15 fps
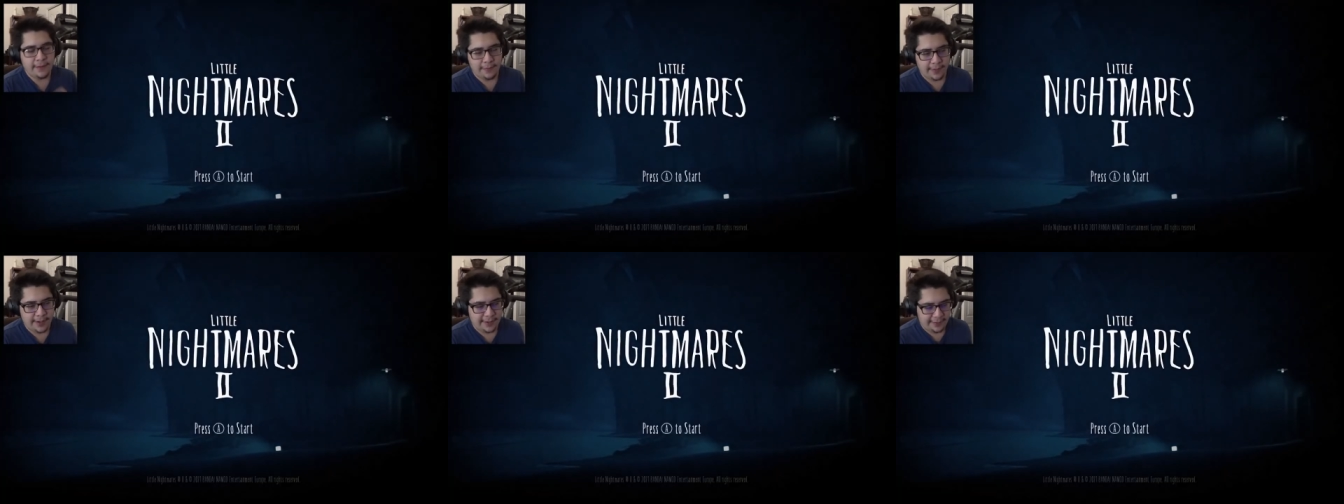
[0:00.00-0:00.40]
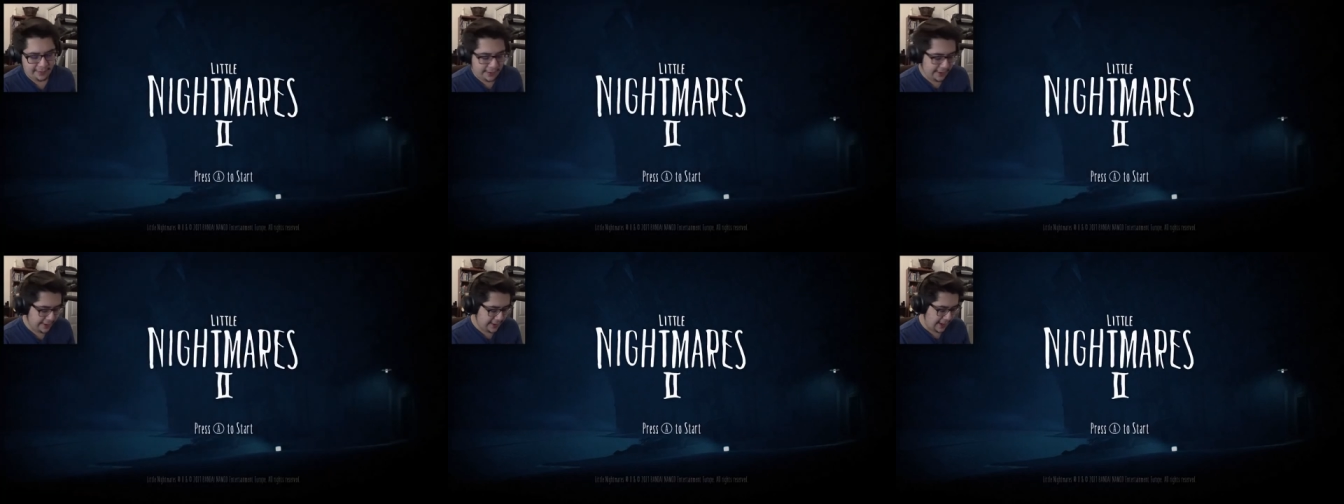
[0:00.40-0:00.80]

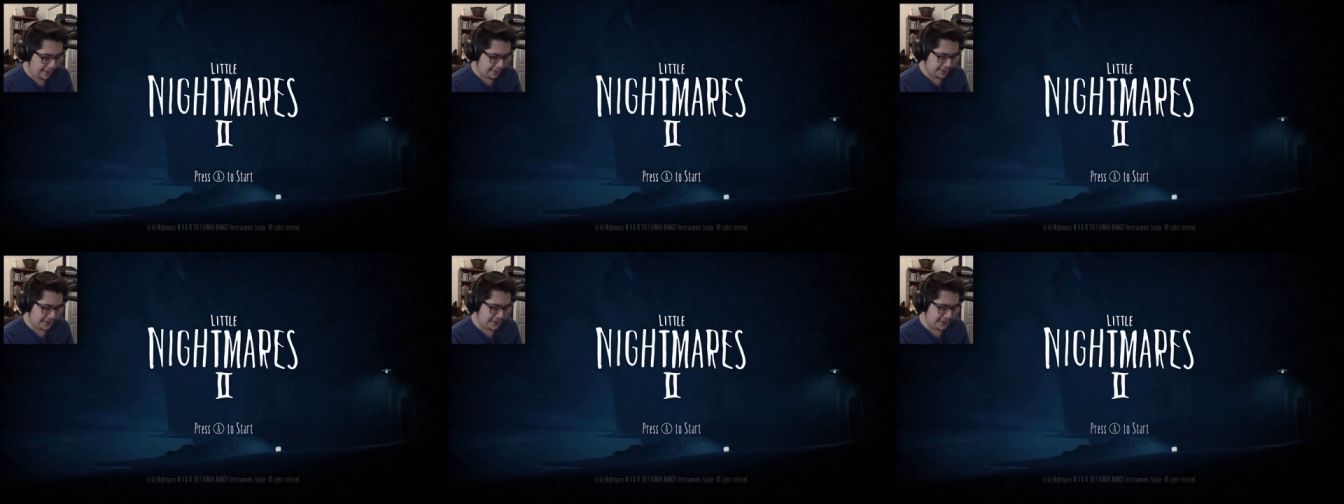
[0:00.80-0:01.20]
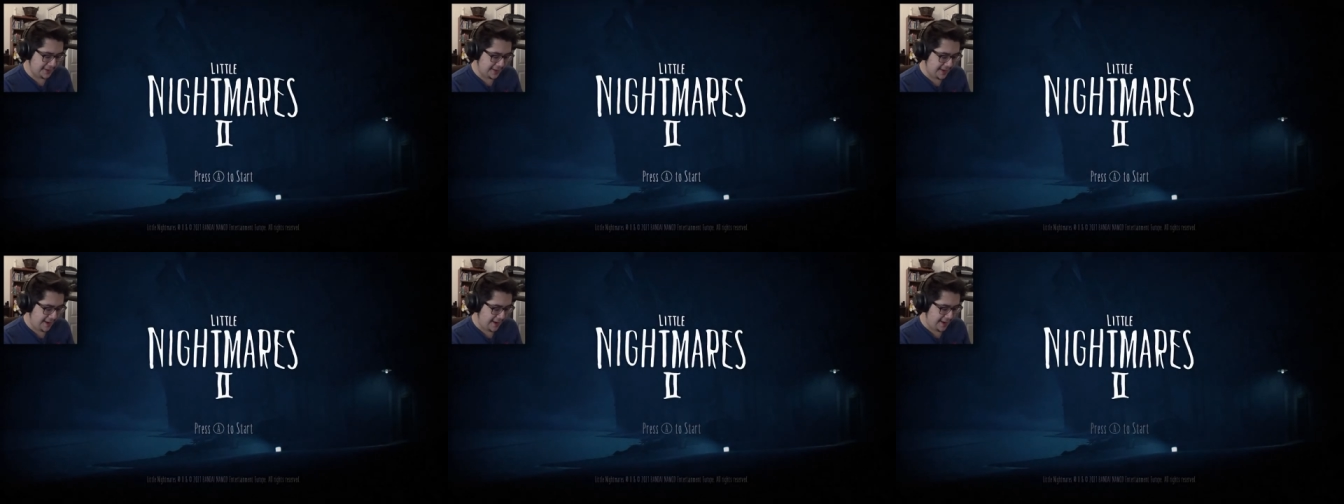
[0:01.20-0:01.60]
well, that
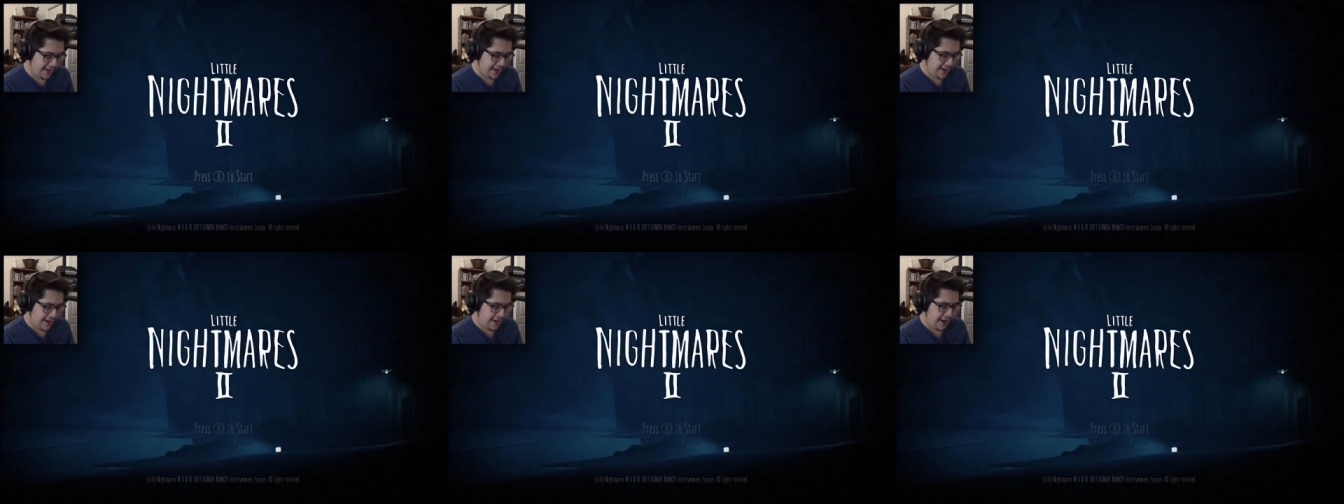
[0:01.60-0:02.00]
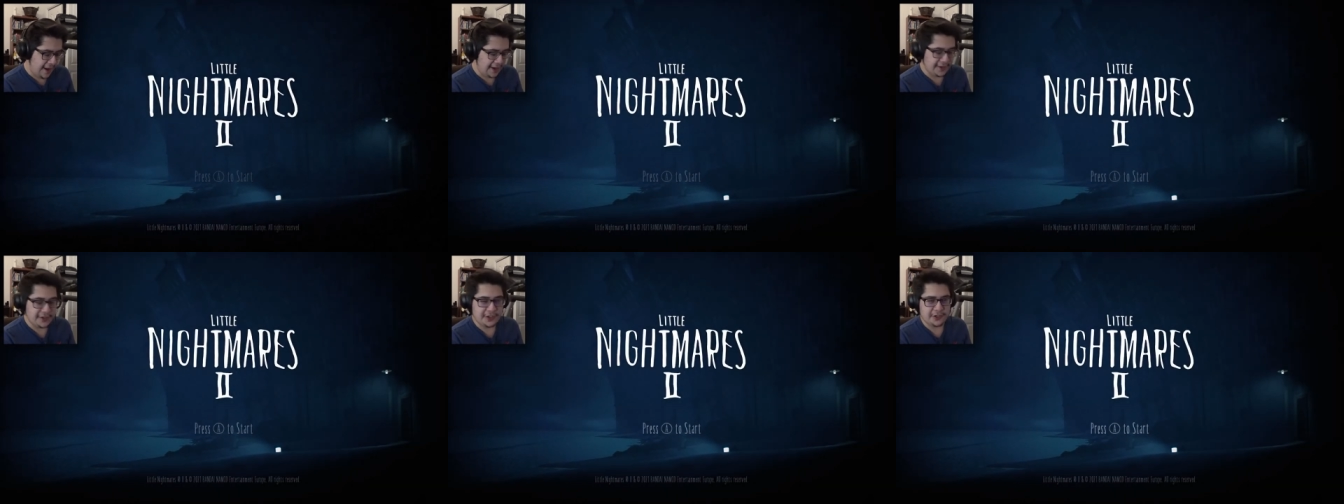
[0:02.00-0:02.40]
was
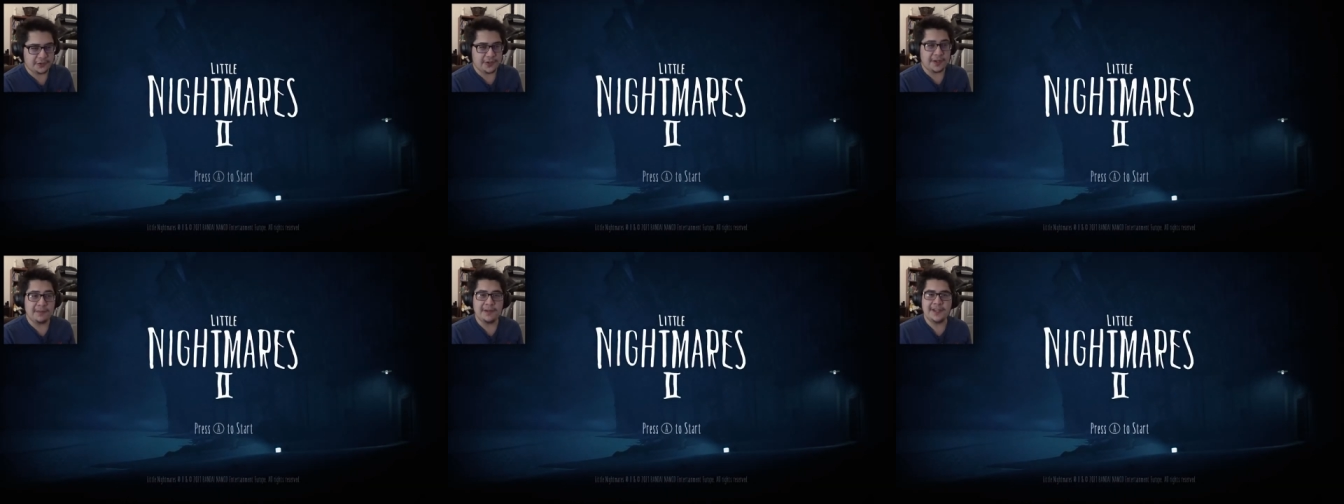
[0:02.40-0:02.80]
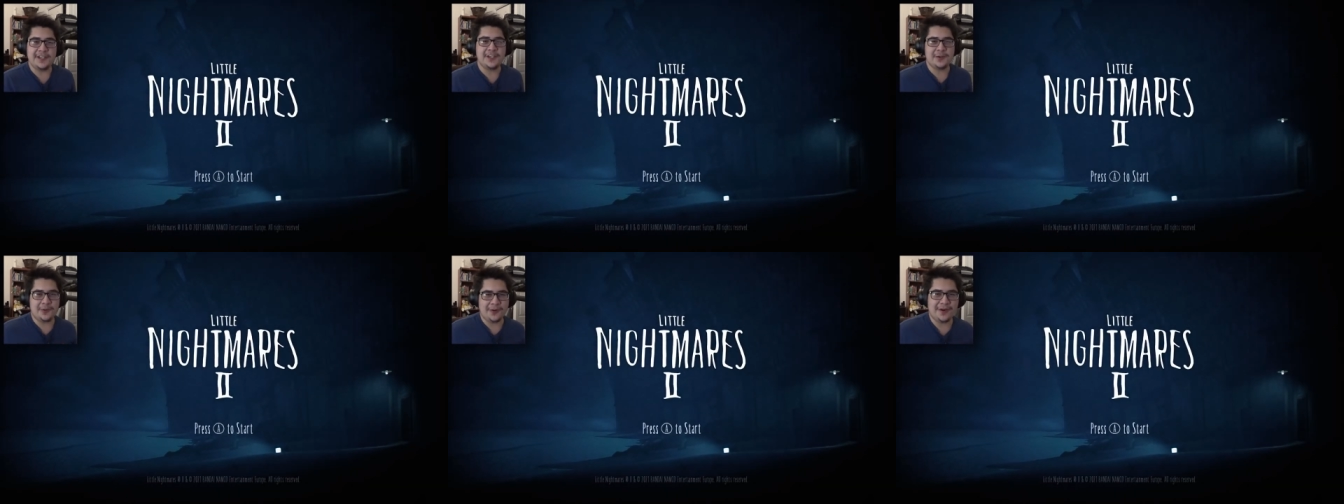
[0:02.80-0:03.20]
extremely
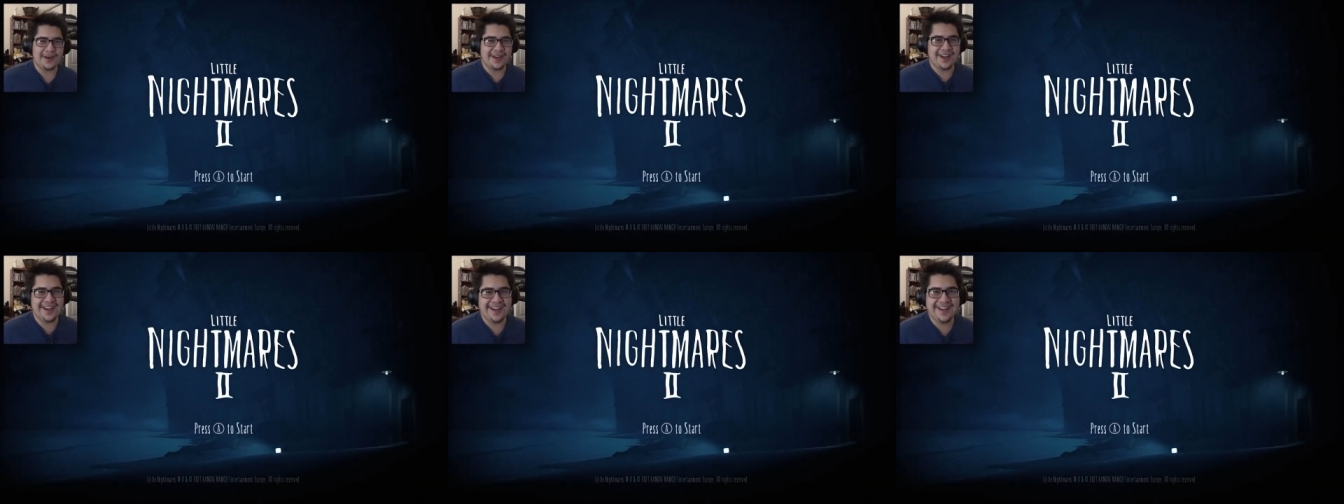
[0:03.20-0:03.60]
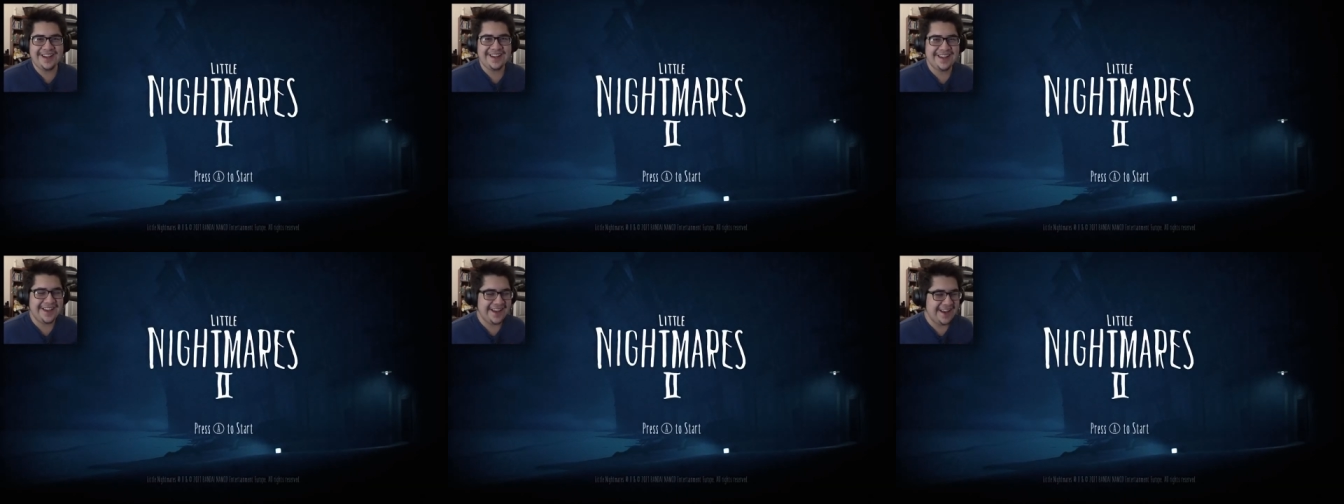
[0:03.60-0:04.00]
short.
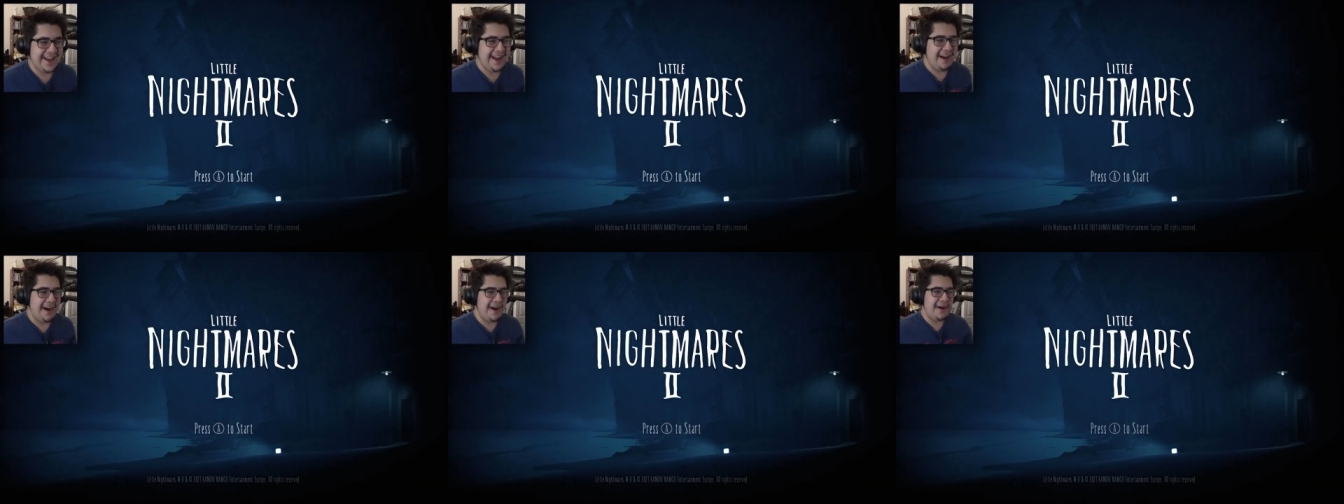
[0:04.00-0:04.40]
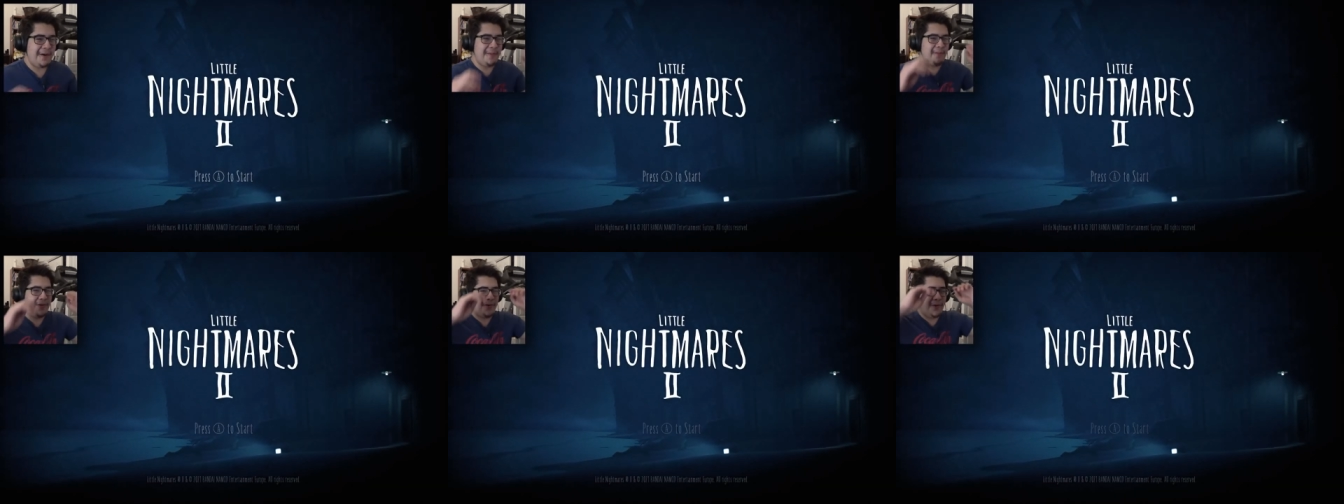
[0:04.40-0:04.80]

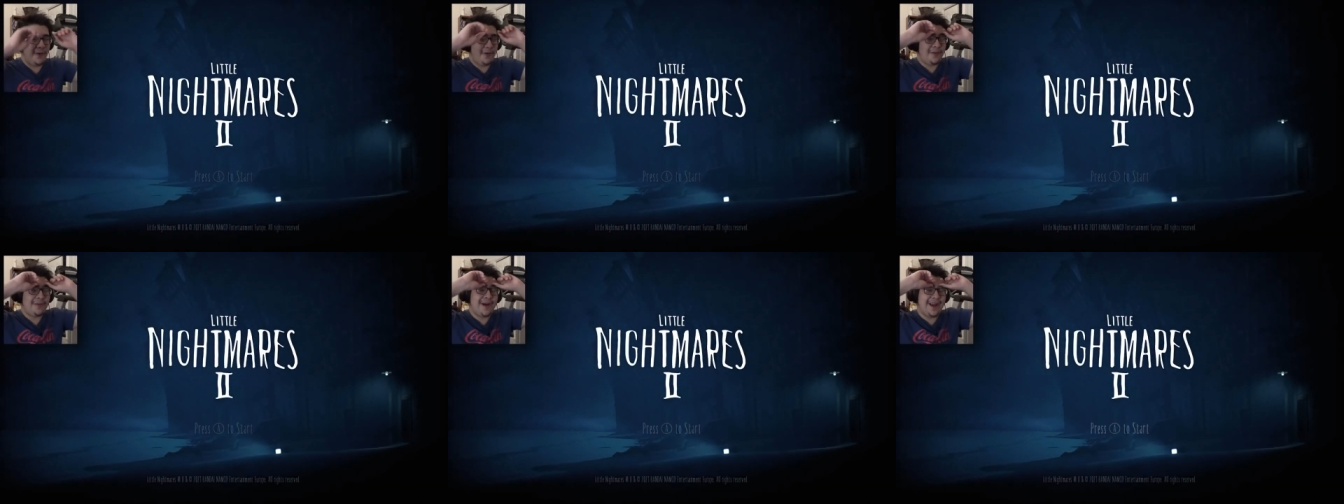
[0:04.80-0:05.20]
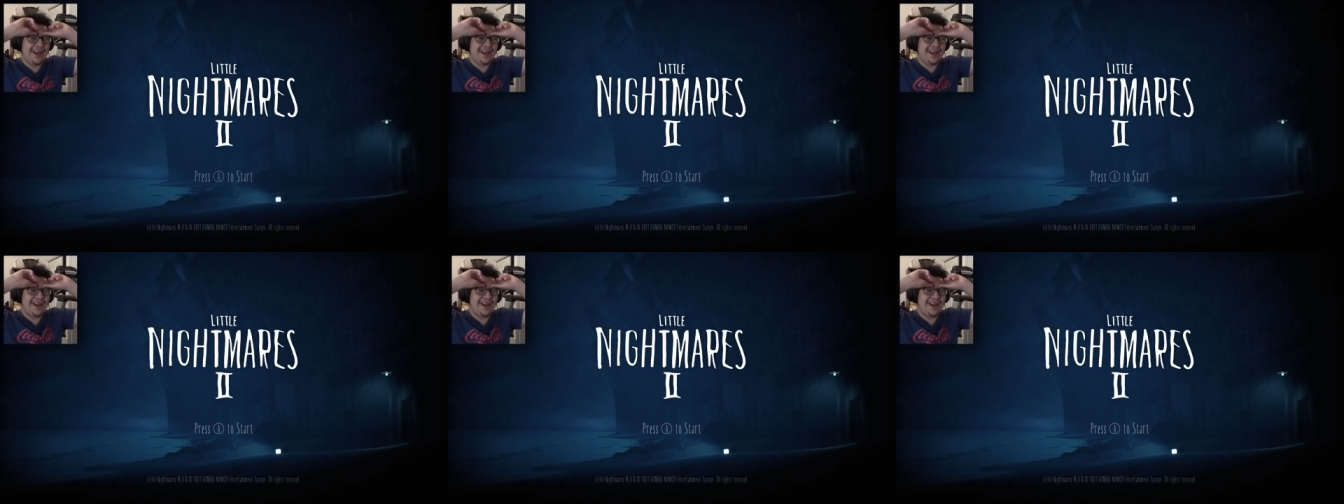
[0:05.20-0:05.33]
But oh my